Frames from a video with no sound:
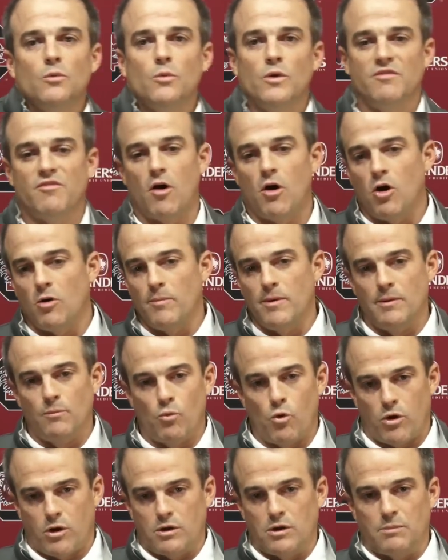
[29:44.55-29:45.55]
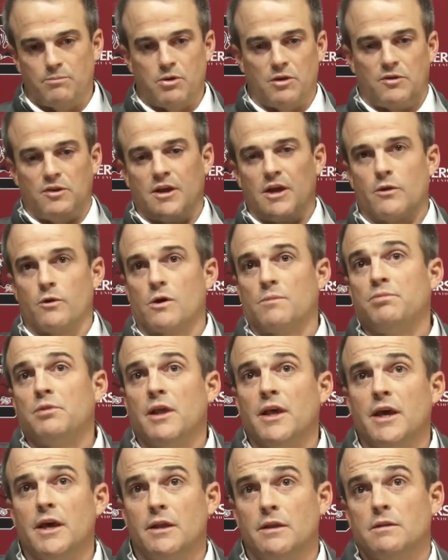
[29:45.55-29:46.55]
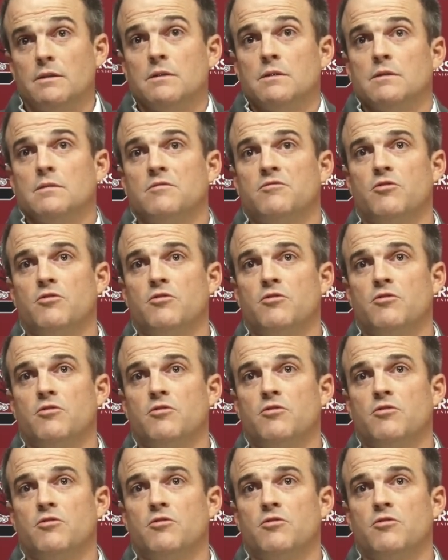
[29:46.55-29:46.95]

we've all been working to put together a plan